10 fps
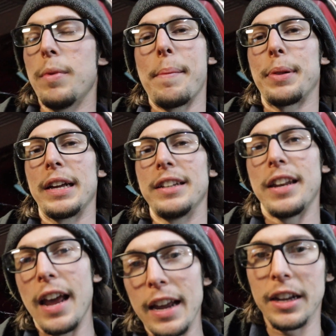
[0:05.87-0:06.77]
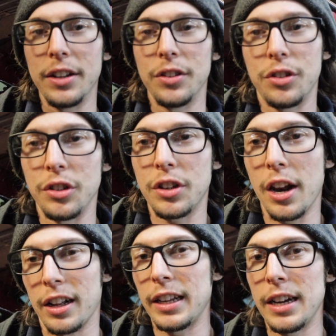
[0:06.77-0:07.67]
my plan today is just
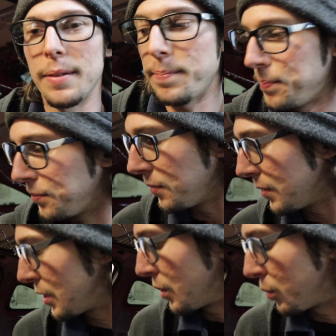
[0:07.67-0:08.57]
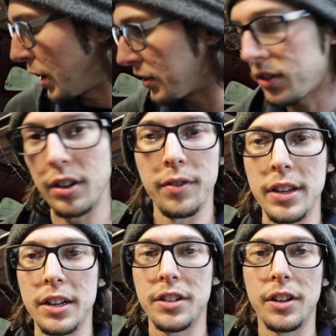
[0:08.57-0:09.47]
kind of clean up the rest of
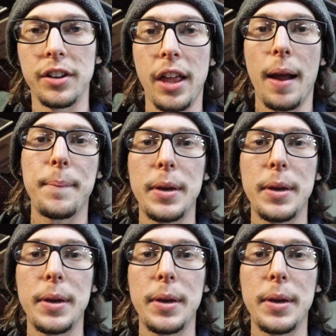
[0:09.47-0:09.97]
the interior that I